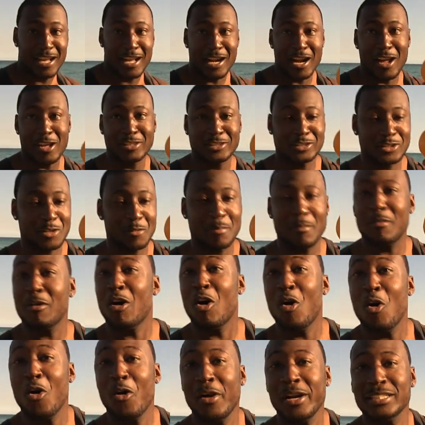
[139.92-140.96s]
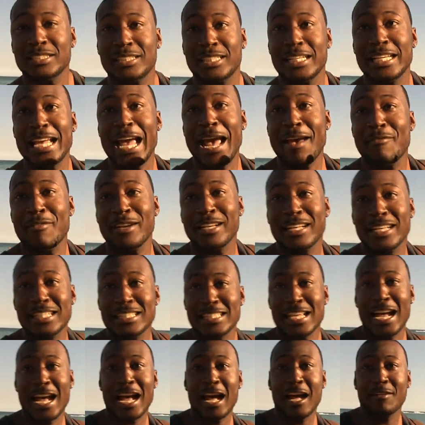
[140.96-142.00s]
And also Orange, he having a good
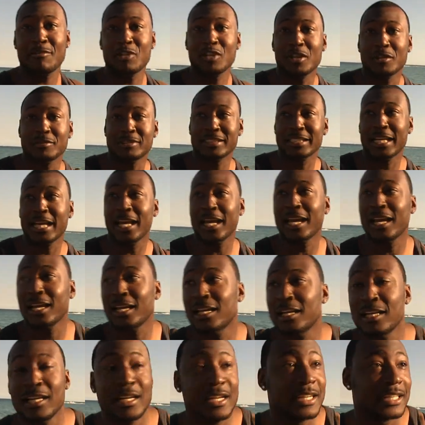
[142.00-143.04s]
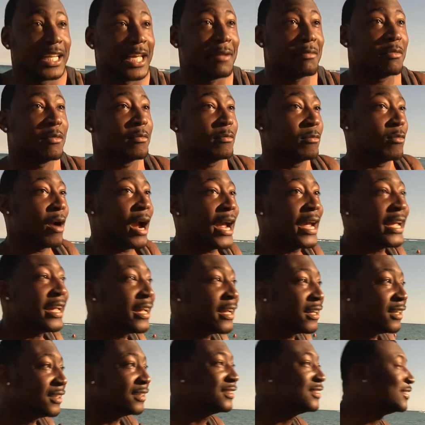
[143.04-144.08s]
time, you know what I'm saying? Keep him right
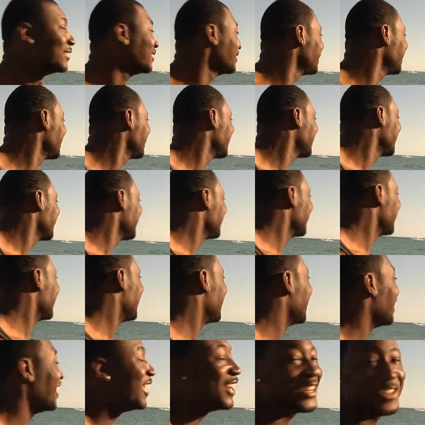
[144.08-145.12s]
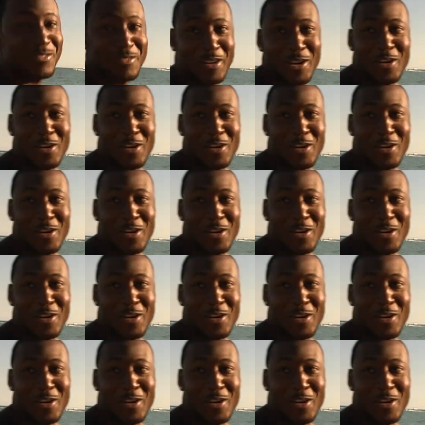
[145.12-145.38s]
here under my